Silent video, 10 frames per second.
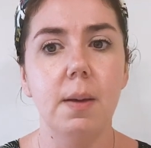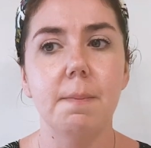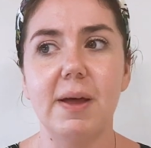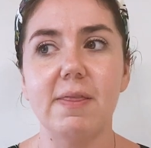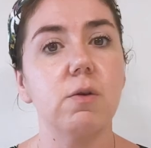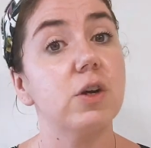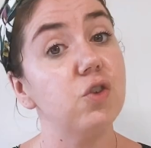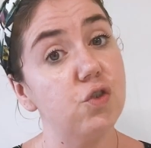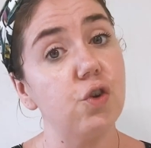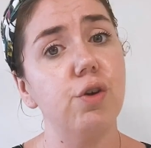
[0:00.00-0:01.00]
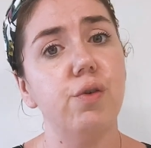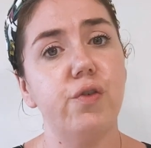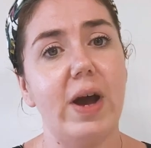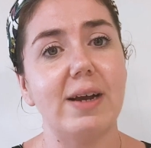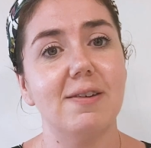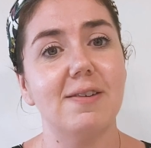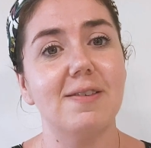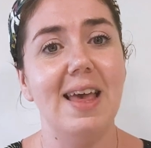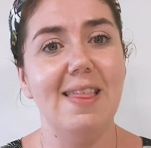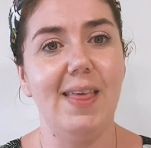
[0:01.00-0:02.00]
but they're external factors
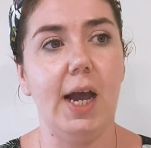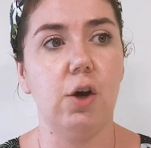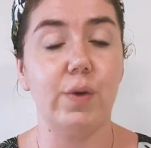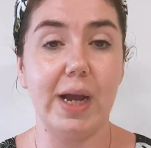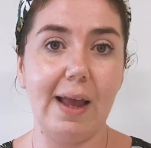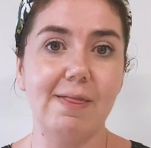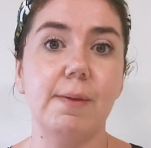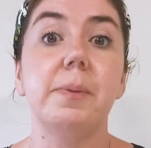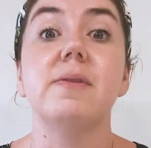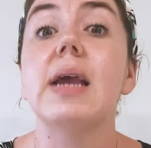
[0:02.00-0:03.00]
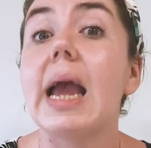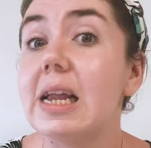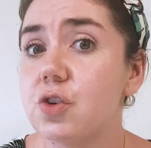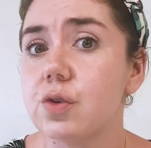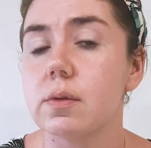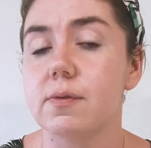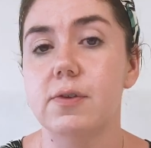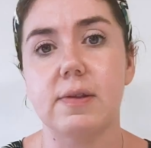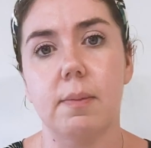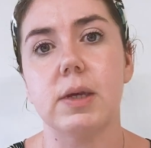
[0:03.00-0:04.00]
that create the potential for
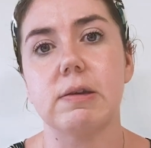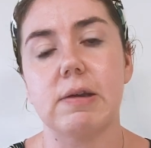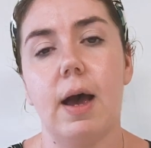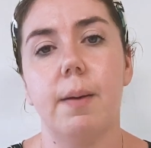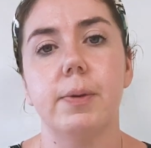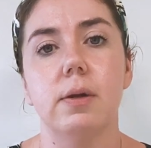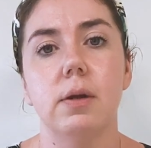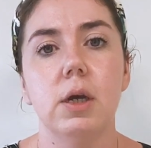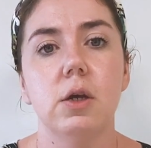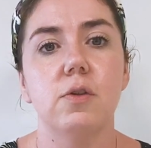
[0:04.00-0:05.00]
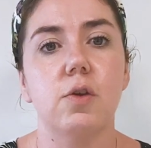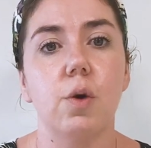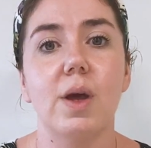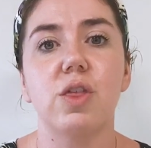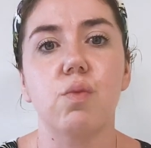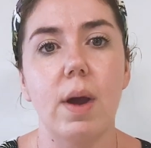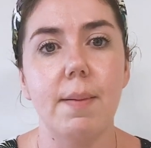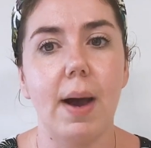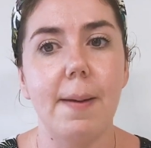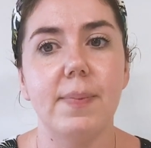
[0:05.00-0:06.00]
something to happen. So a threat
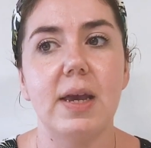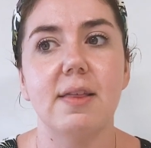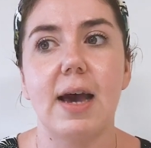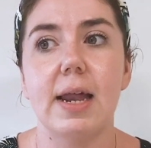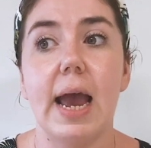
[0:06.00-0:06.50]
might be that